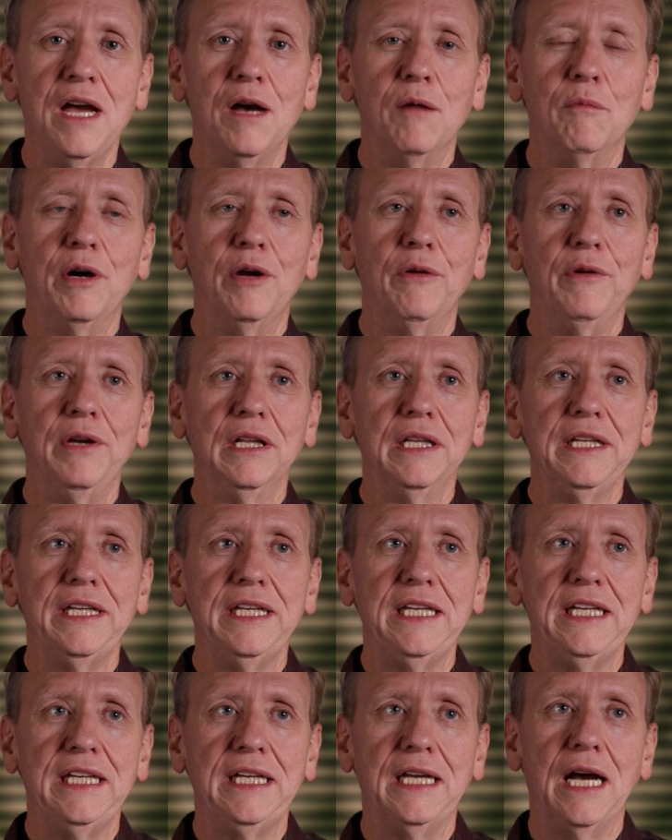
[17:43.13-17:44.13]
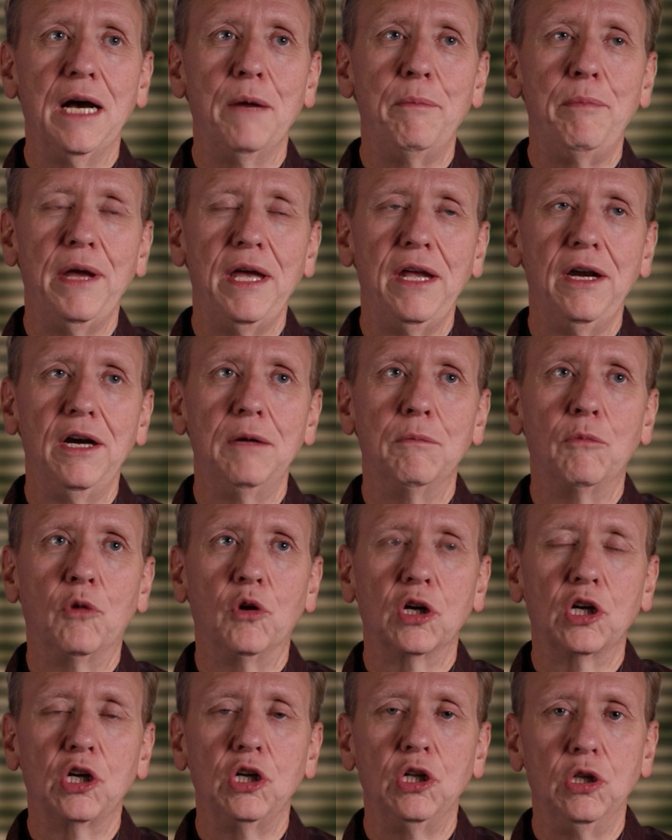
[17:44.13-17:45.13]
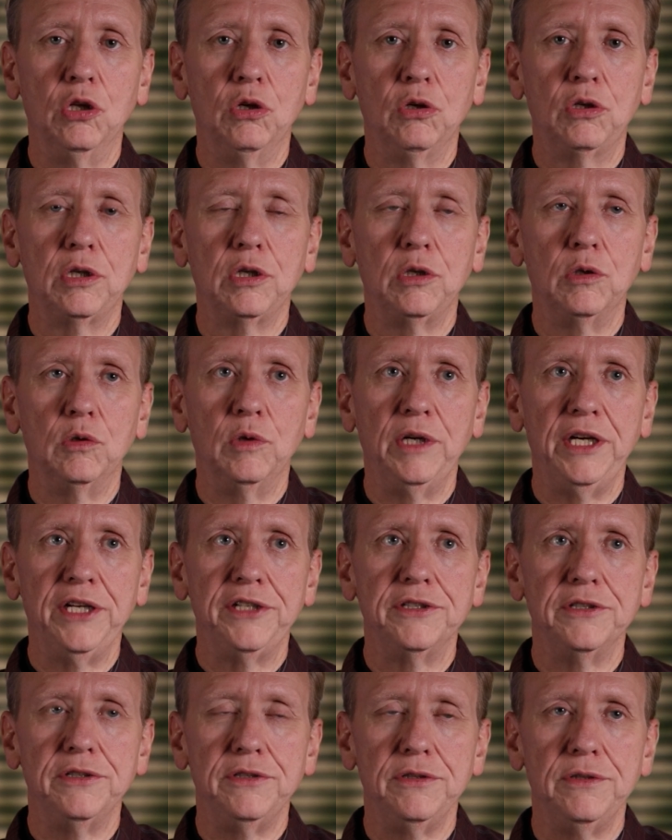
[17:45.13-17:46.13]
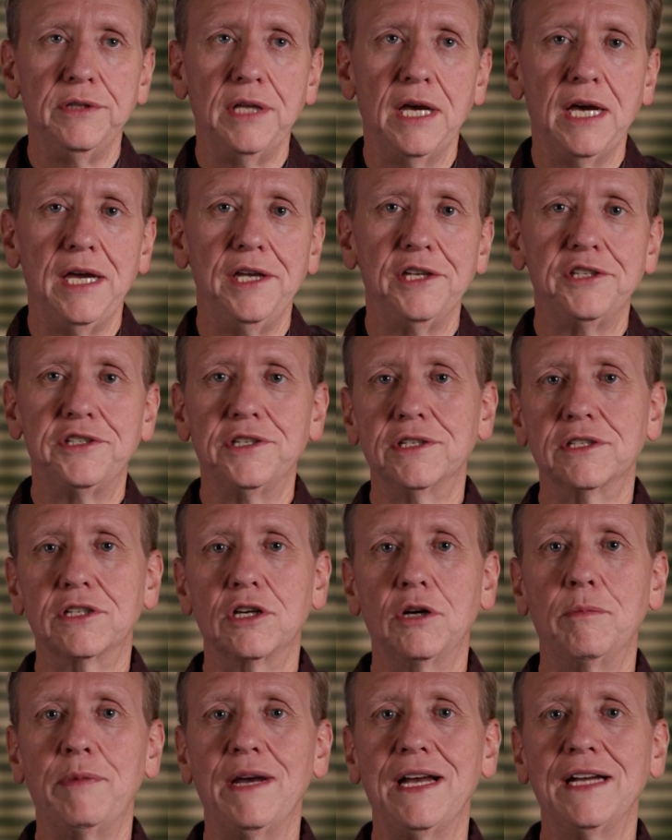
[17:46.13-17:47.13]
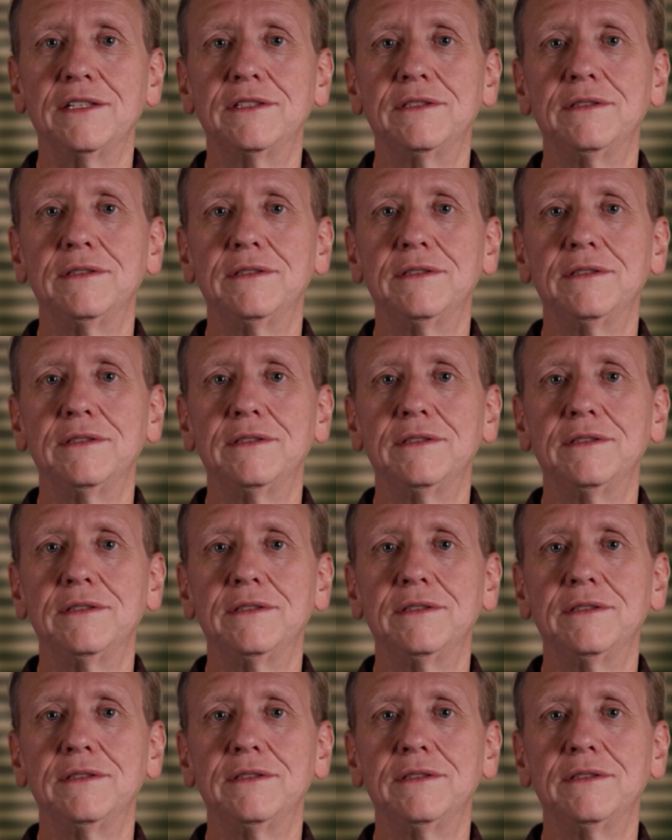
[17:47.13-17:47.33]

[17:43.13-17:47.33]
But really, a better, more colloquial way to do that is just go back